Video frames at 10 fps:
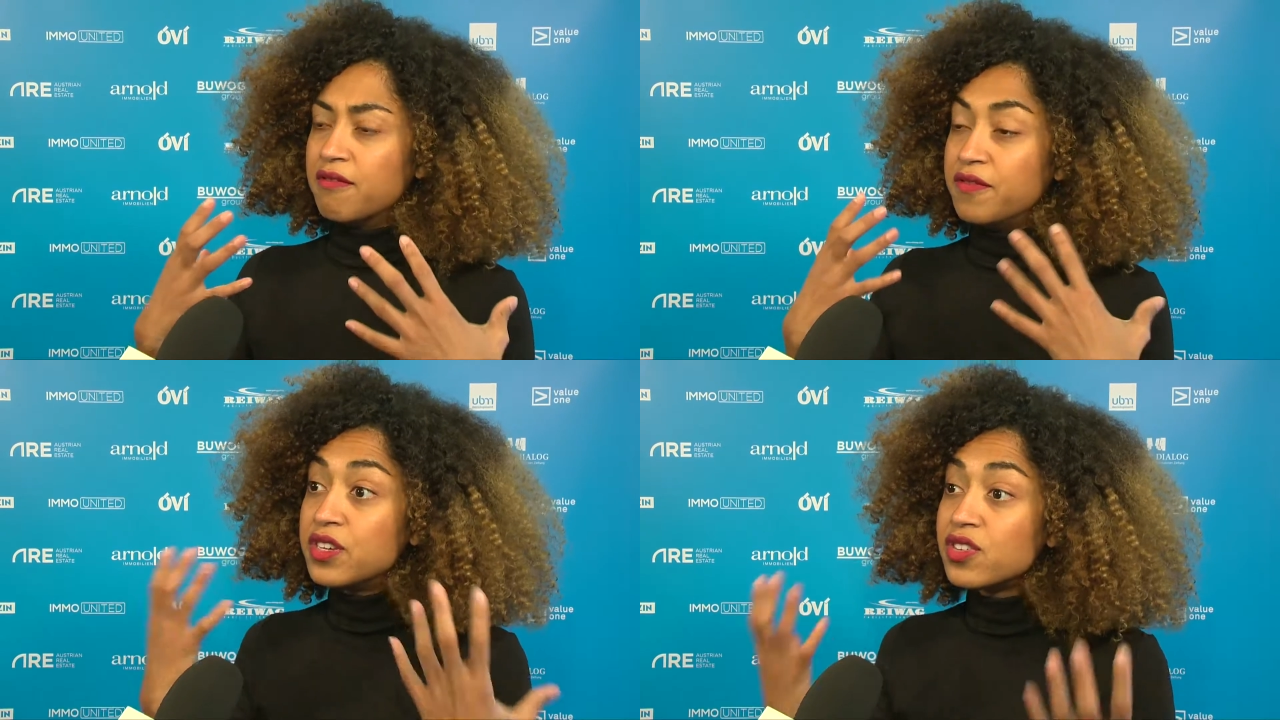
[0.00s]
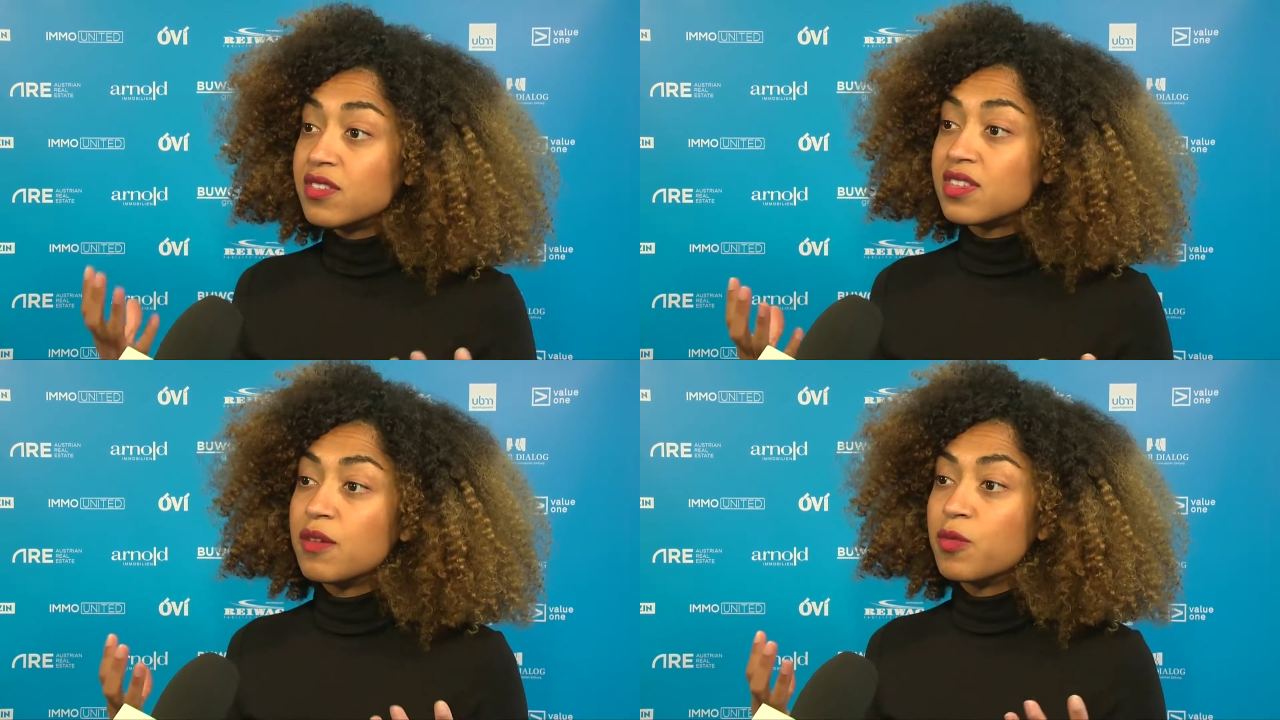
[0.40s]

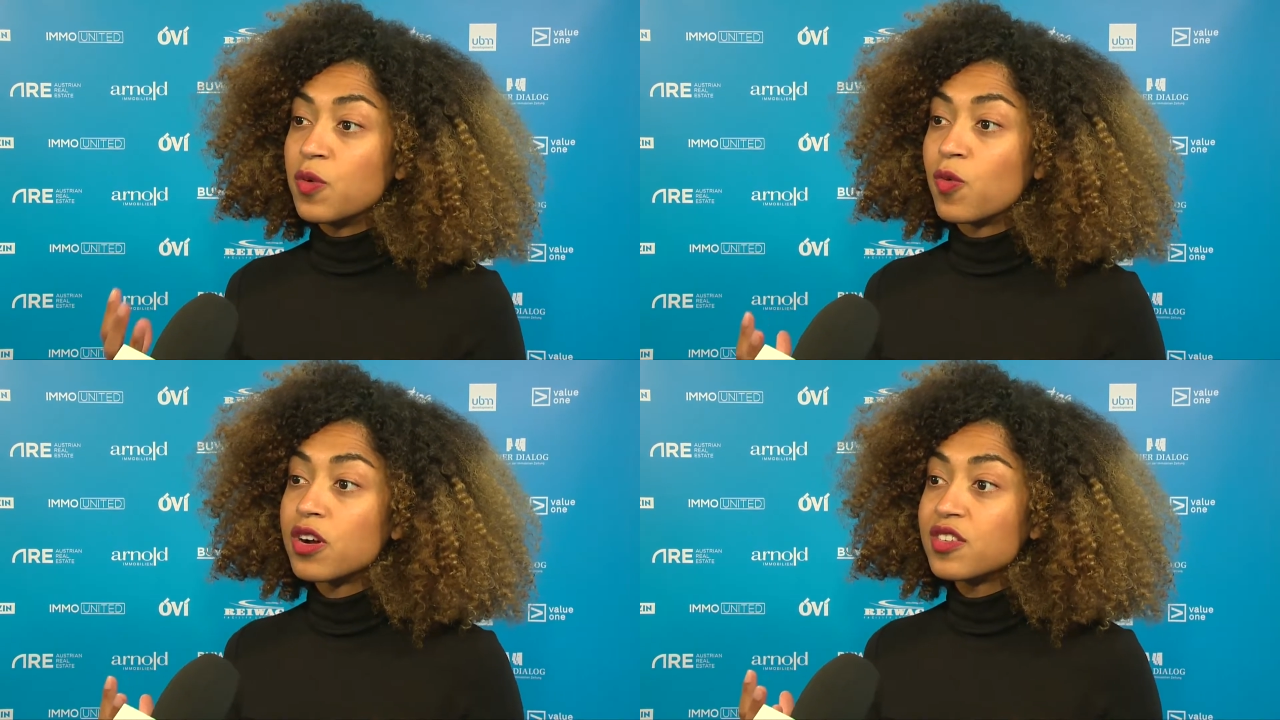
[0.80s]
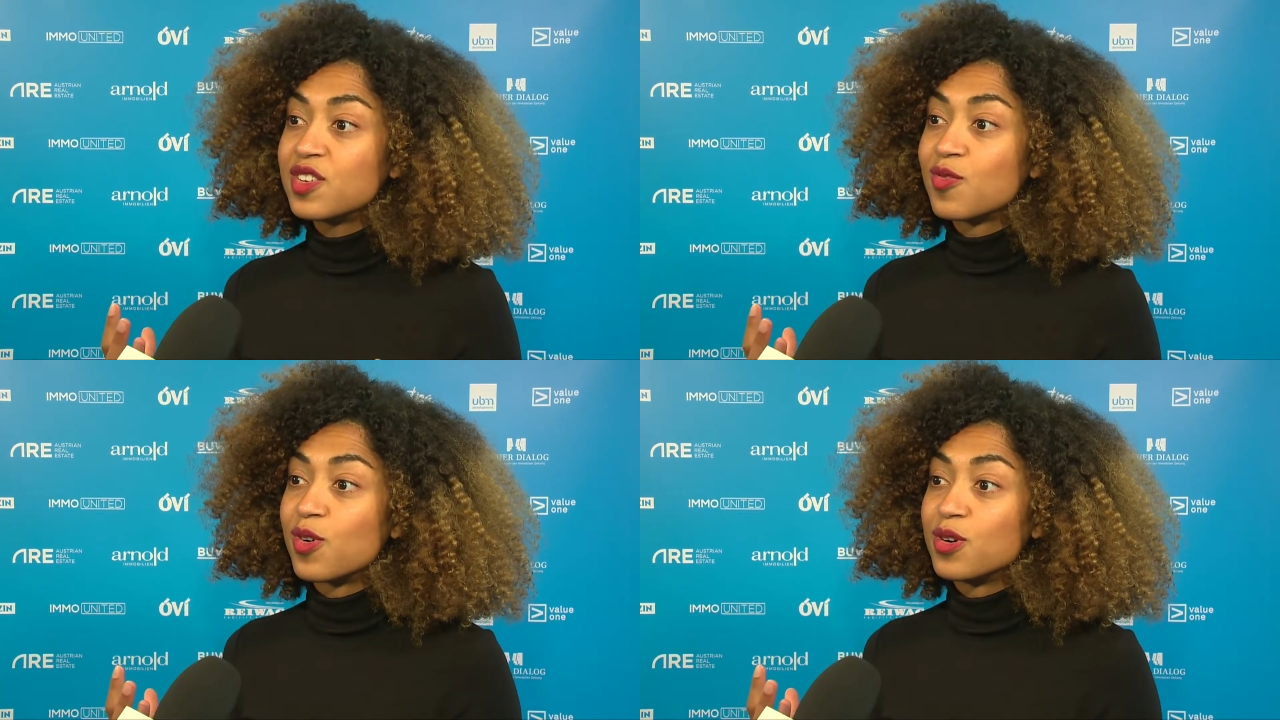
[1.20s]
visions that we work
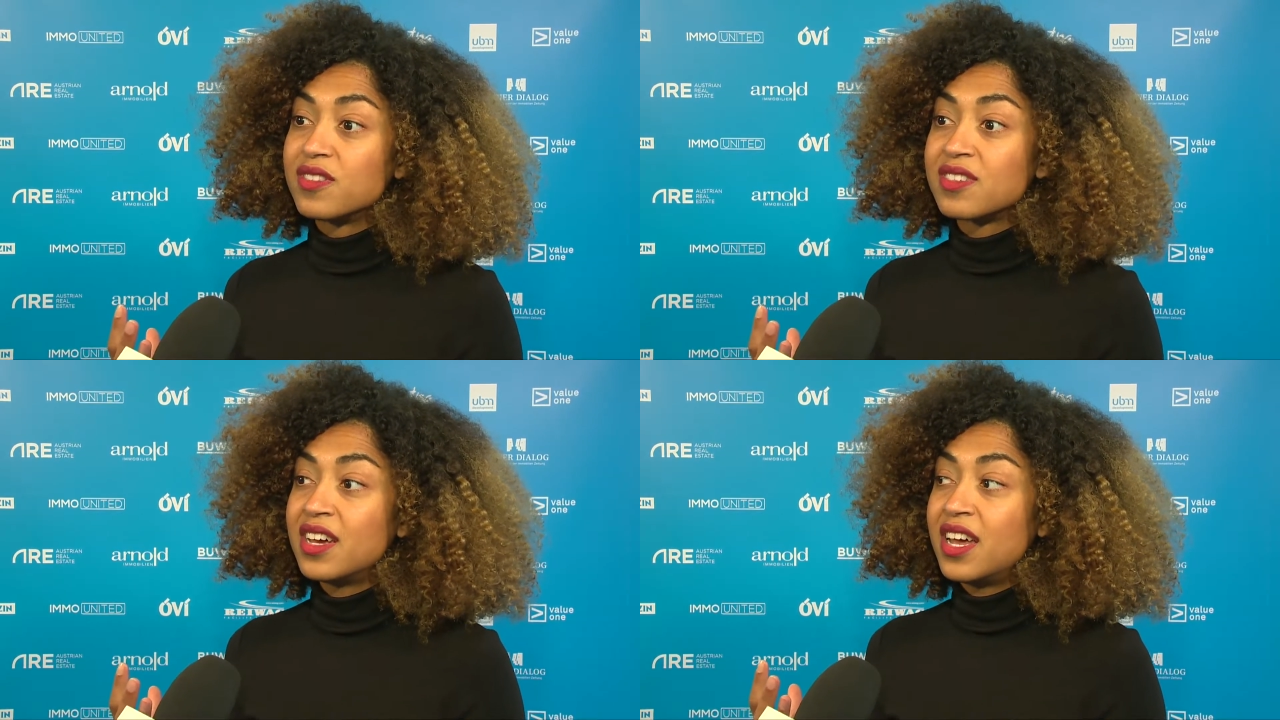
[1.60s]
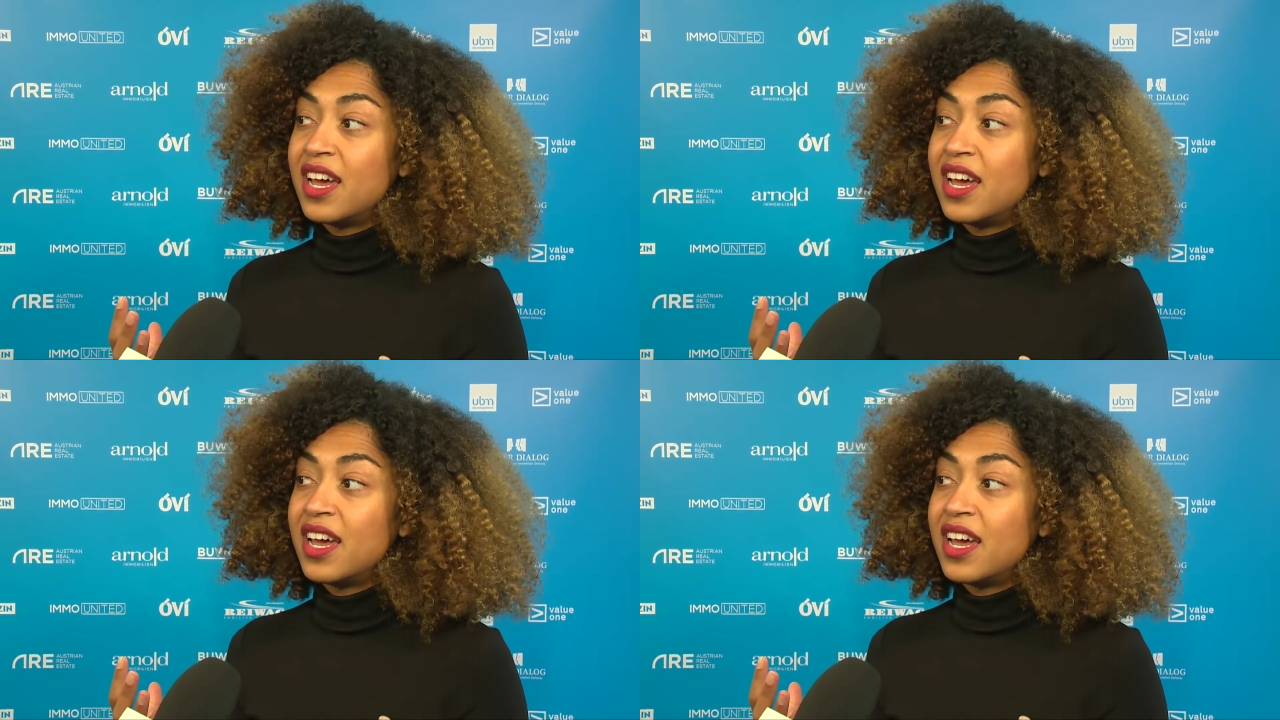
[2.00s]
towards.